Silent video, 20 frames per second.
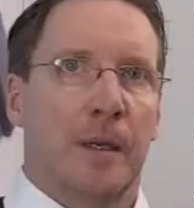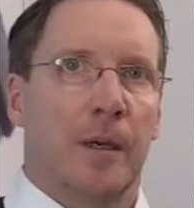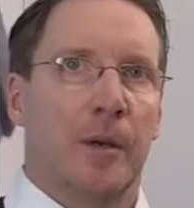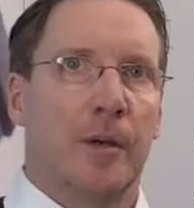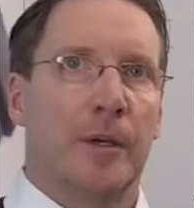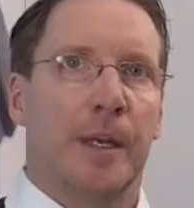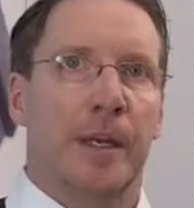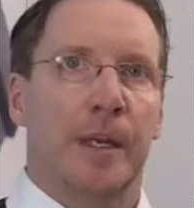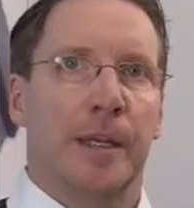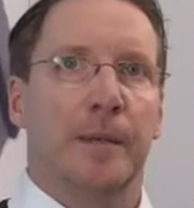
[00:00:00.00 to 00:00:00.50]

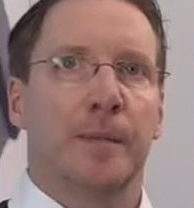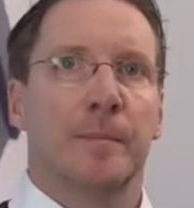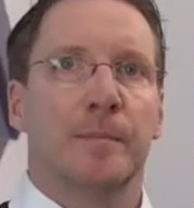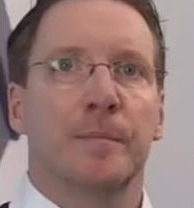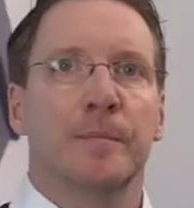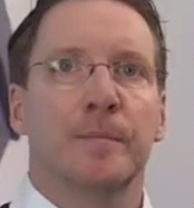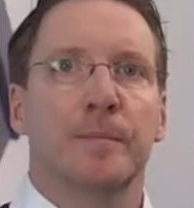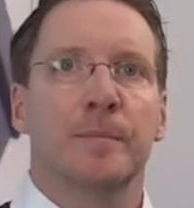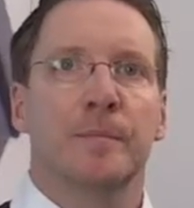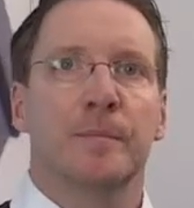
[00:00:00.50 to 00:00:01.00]
Okay,
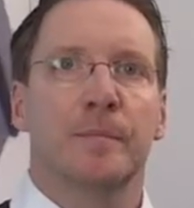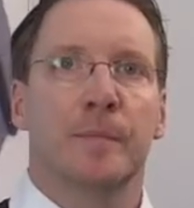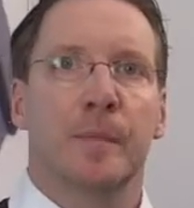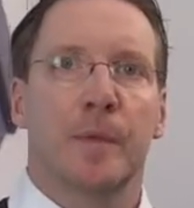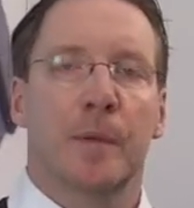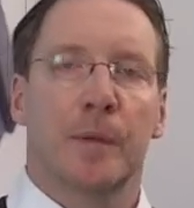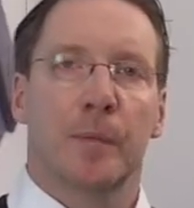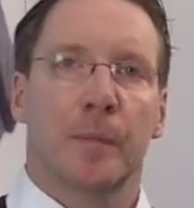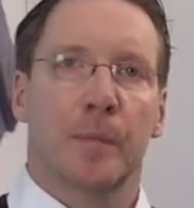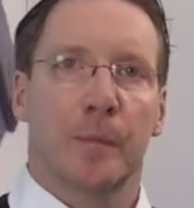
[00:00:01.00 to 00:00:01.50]

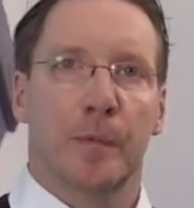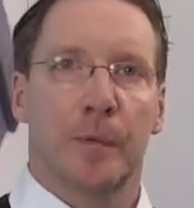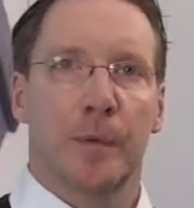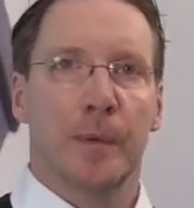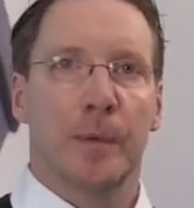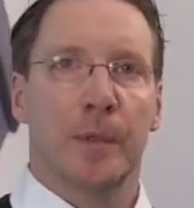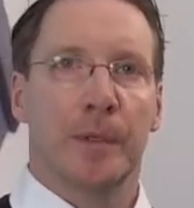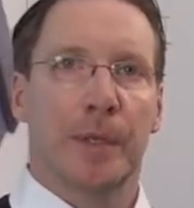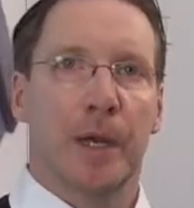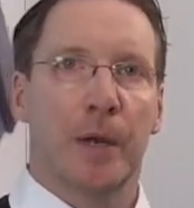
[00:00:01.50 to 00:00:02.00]
we
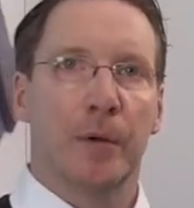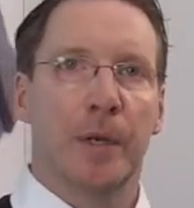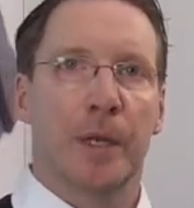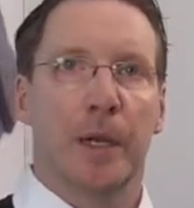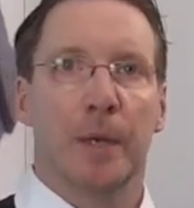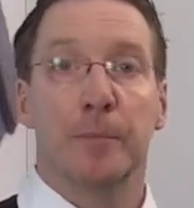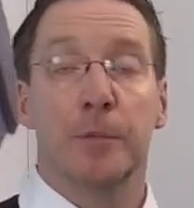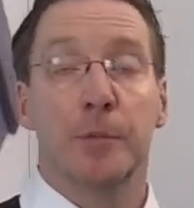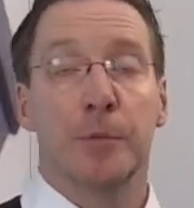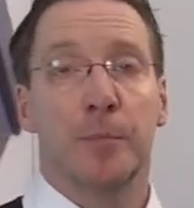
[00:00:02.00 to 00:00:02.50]
will now
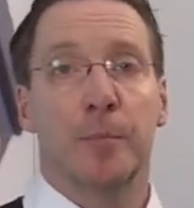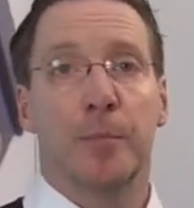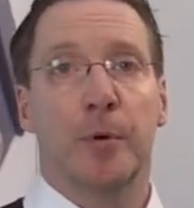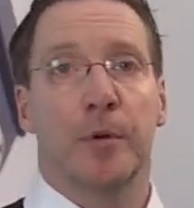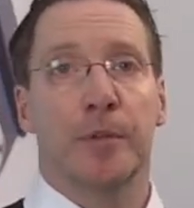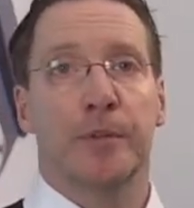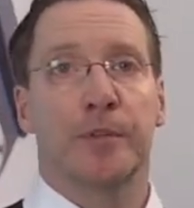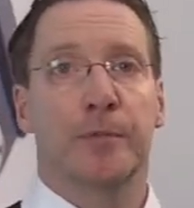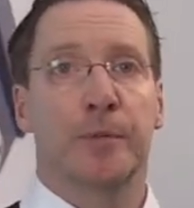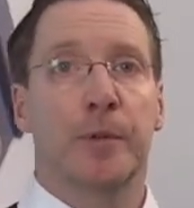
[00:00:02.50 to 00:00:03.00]
come to
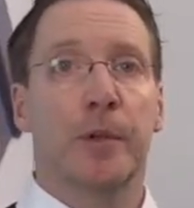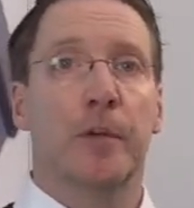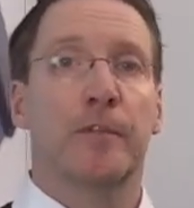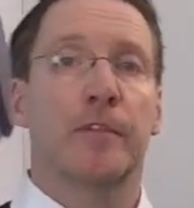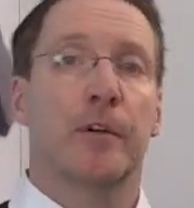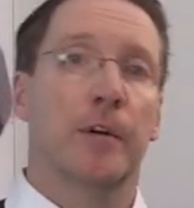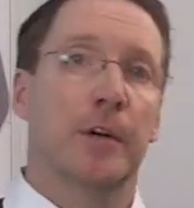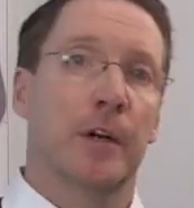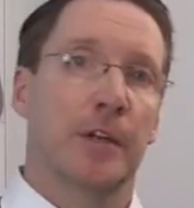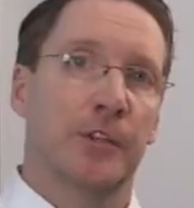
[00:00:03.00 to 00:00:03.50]
point 3 of
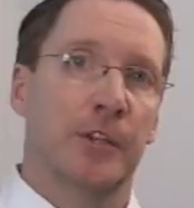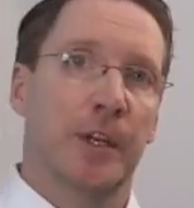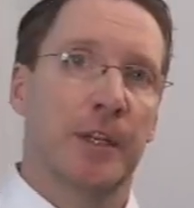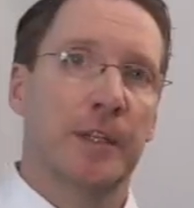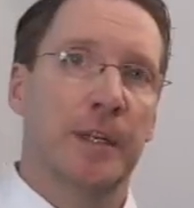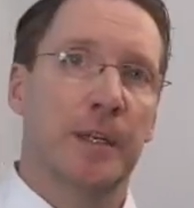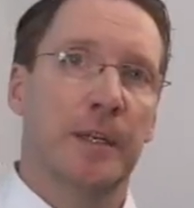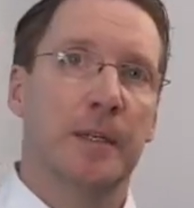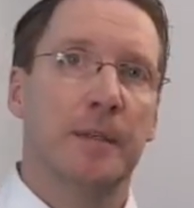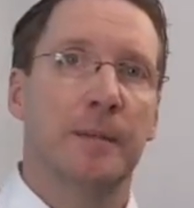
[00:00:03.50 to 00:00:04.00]
our
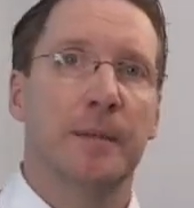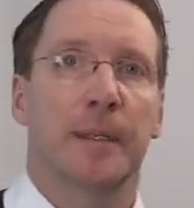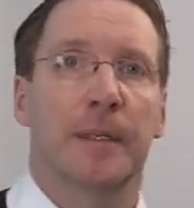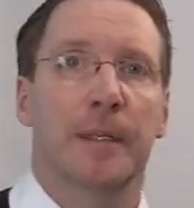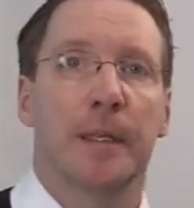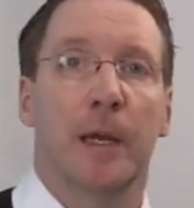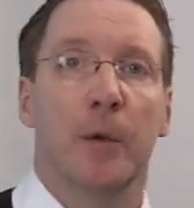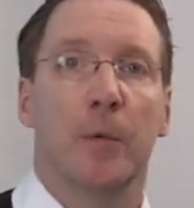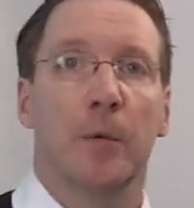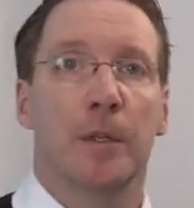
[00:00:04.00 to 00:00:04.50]
agenda,
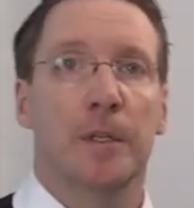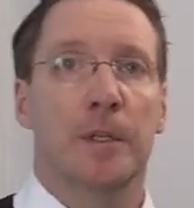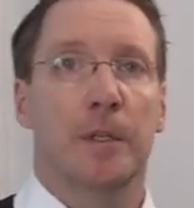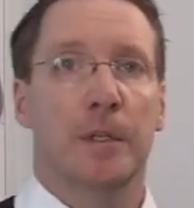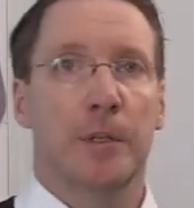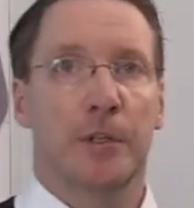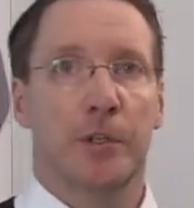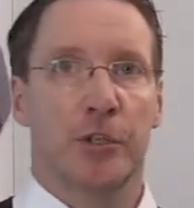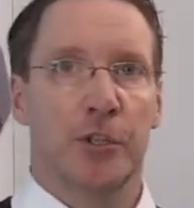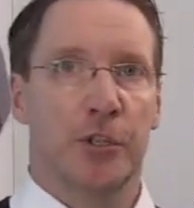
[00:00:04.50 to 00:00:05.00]
and I will
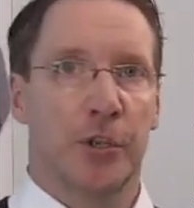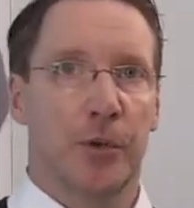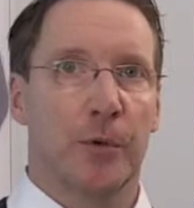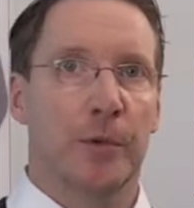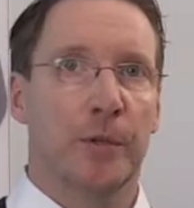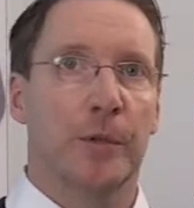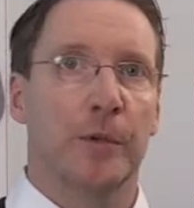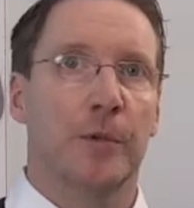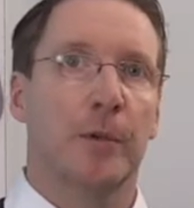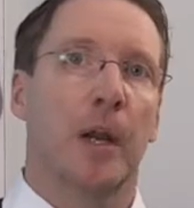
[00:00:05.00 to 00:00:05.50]
show
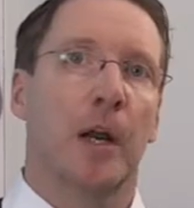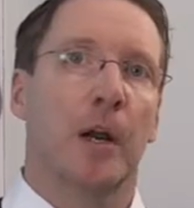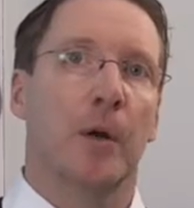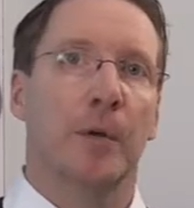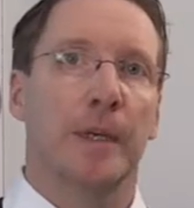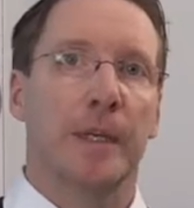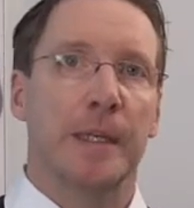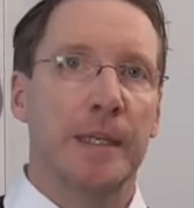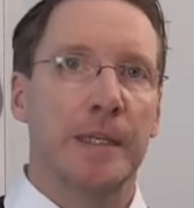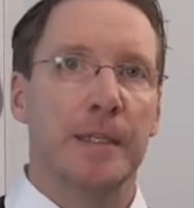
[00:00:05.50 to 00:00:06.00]
you
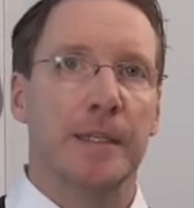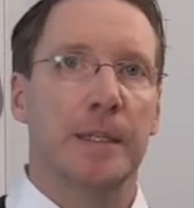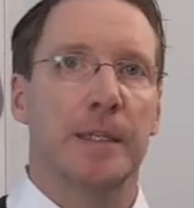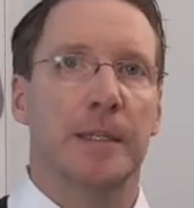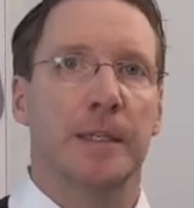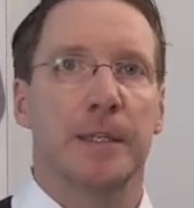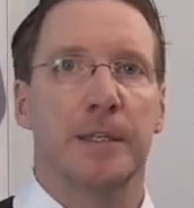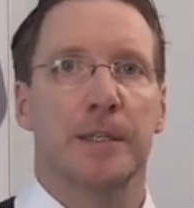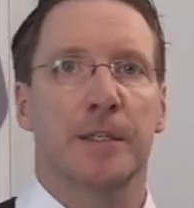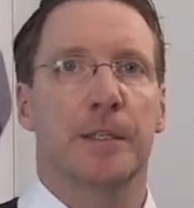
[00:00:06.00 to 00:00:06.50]
how easy
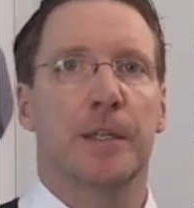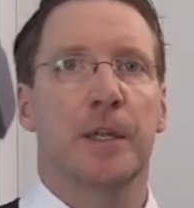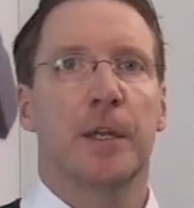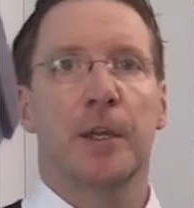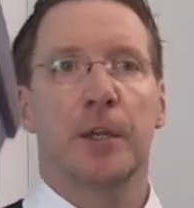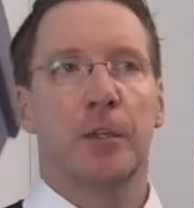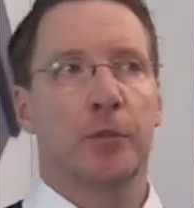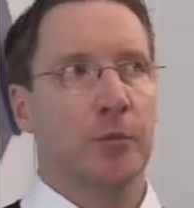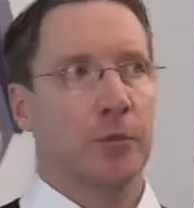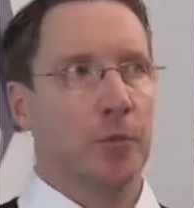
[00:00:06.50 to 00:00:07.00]
it is
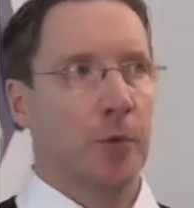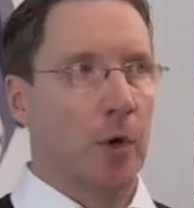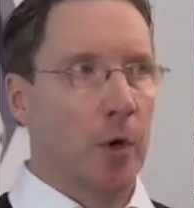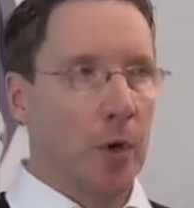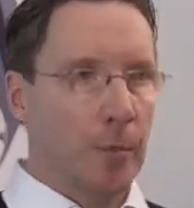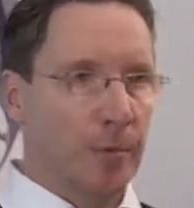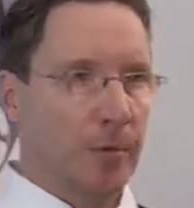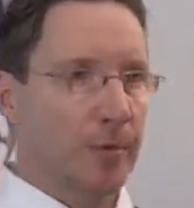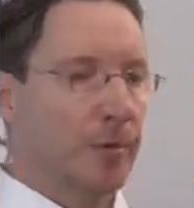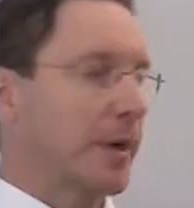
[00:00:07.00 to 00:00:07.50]
to
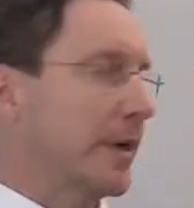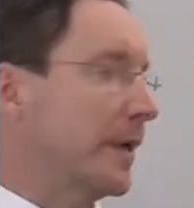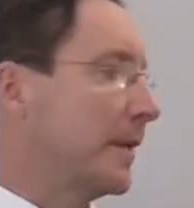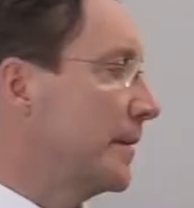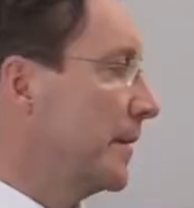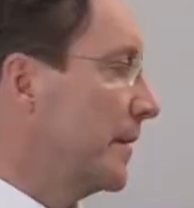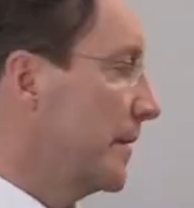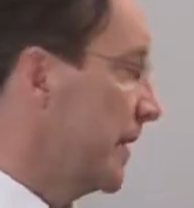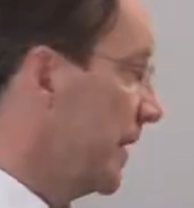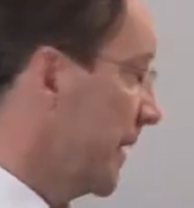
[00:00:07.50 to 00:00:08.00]

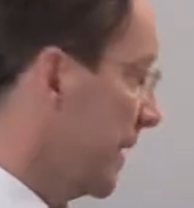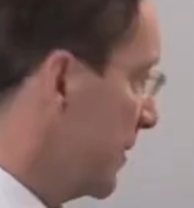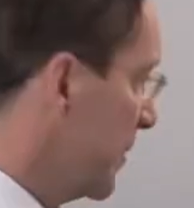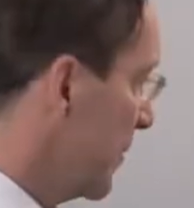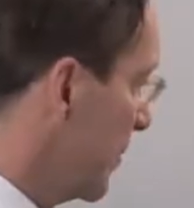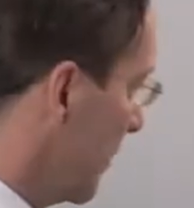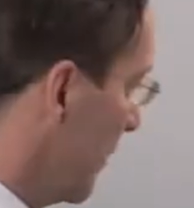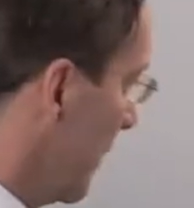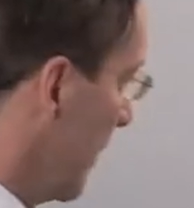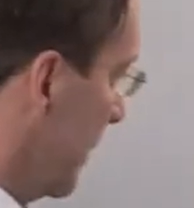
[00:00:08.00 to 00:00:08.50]
operate the
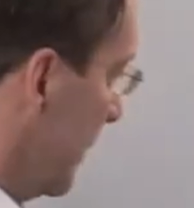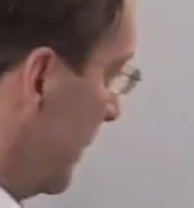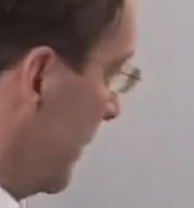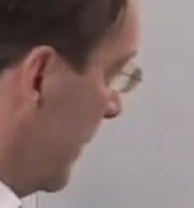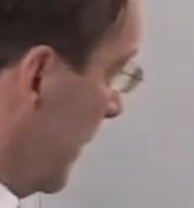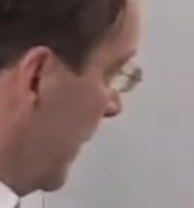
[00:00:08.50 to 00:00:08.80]
instrument.